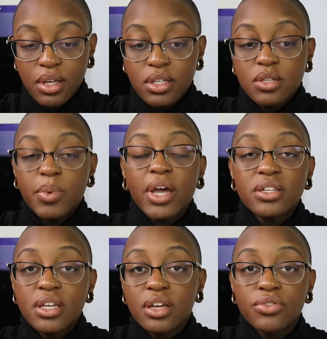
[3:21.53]

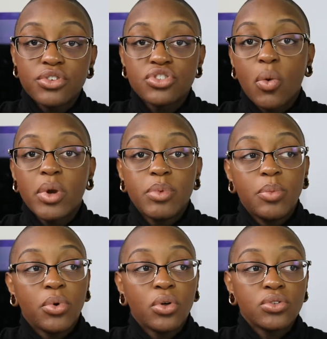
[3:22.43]
expecting for so many
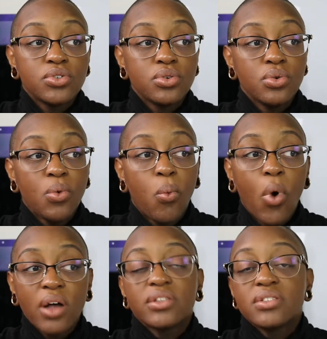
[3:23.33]
people to
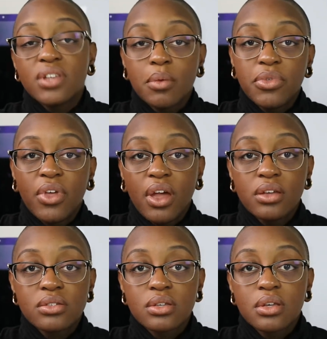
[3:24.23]
want the same
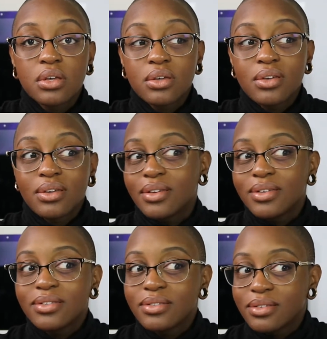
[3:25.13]
things,
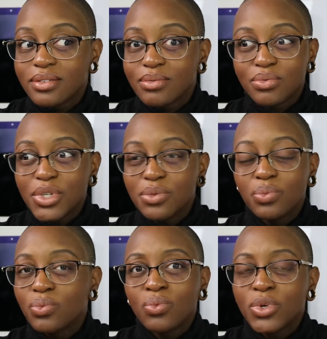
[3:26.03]
because we
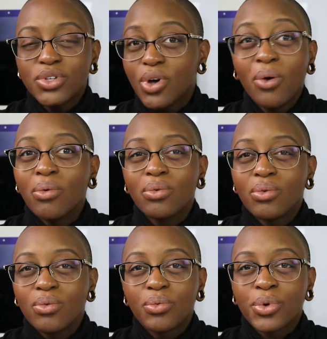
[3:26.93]
don't.
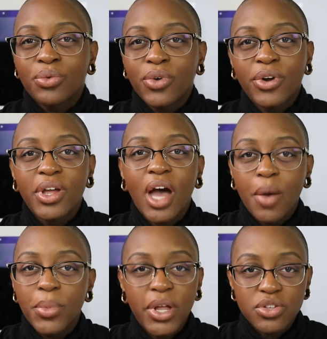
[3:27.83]
We're very
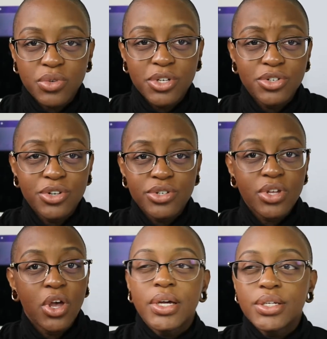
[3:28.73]
complex creatures.
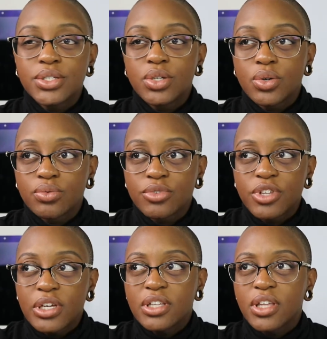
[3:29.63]
I just don't
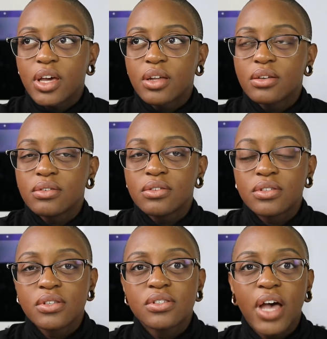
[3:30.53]
think that
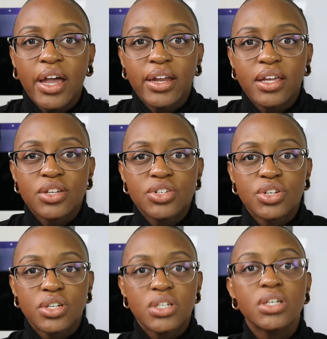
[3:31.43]
society
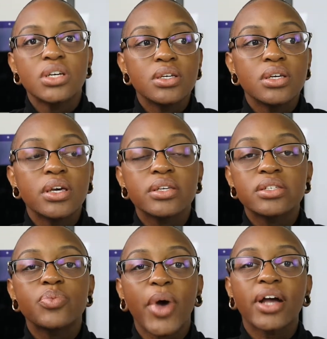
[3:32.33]
should
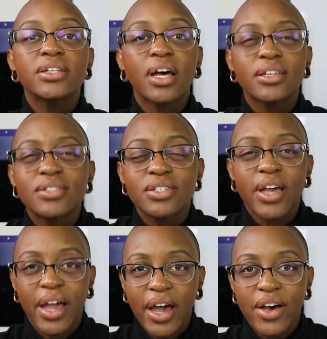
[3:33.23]
expect us to
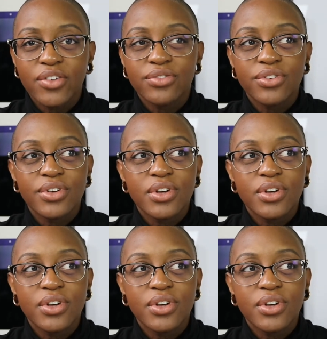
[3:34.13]
have